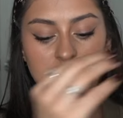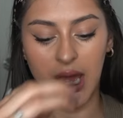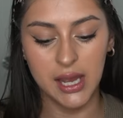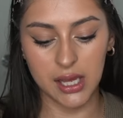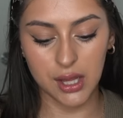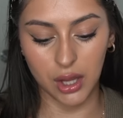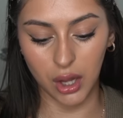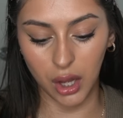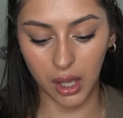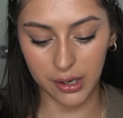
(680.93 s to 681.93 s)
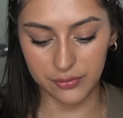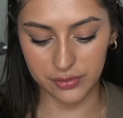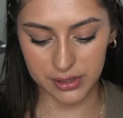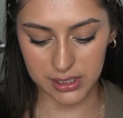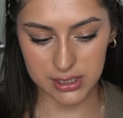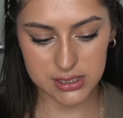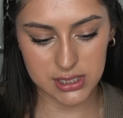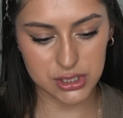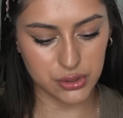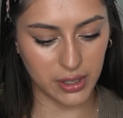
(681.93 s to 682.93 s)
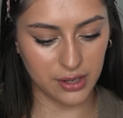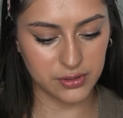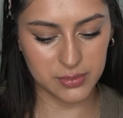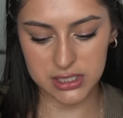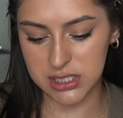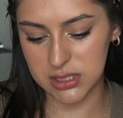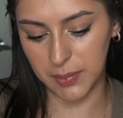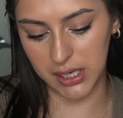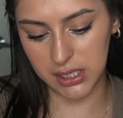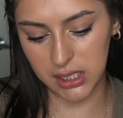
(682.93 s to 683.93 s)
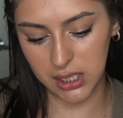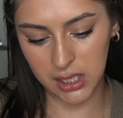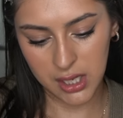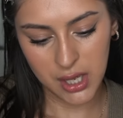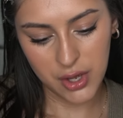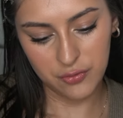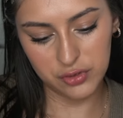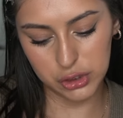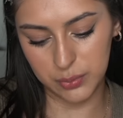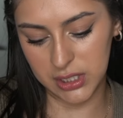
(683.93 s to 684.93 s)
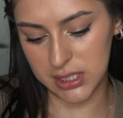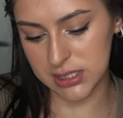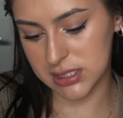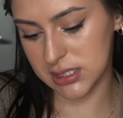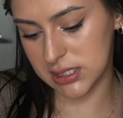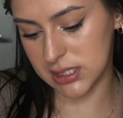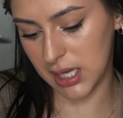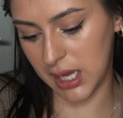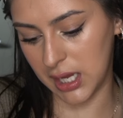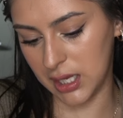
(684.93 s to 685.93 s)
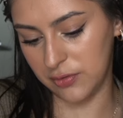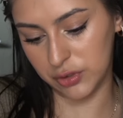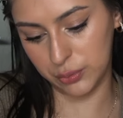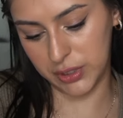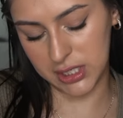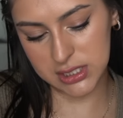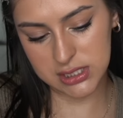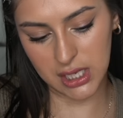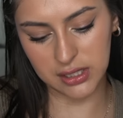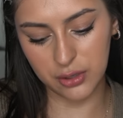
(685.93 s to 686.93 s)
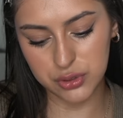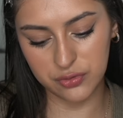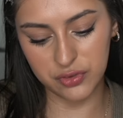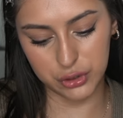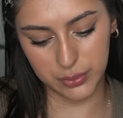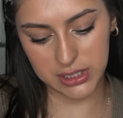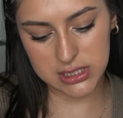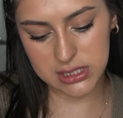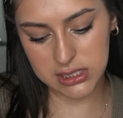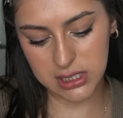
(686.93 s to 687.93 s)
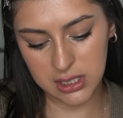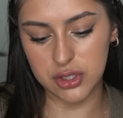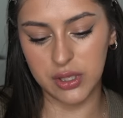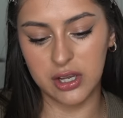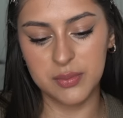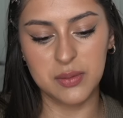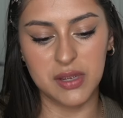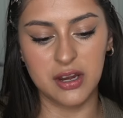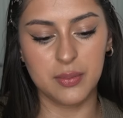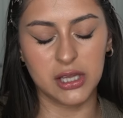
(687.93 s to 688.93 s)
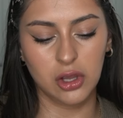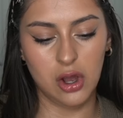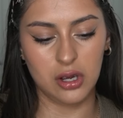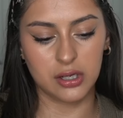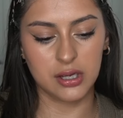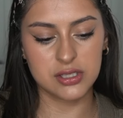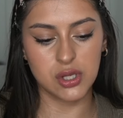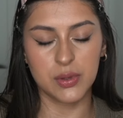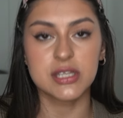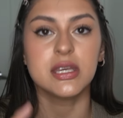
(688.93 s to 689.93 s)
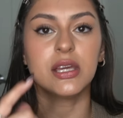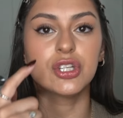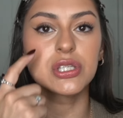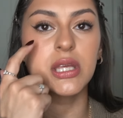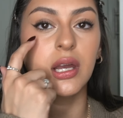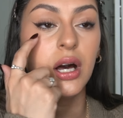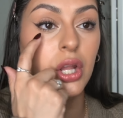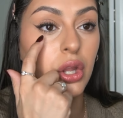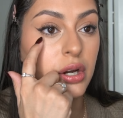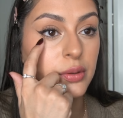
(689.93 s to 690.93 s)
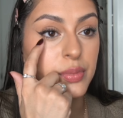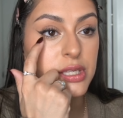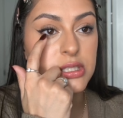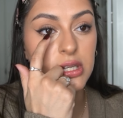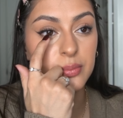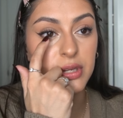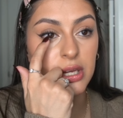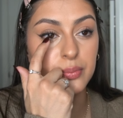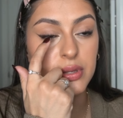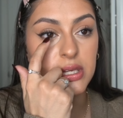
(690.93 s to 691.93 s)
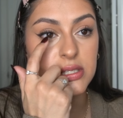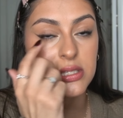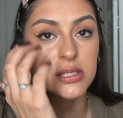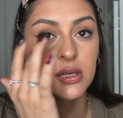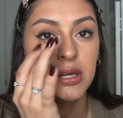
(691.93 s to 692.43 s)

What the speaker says: I love these. So I have them in spiky, voluminous, and voluminous. I think I'll do voluminous. So they come in medium and long. So I'm gonna take just like a long piece and a medium piece.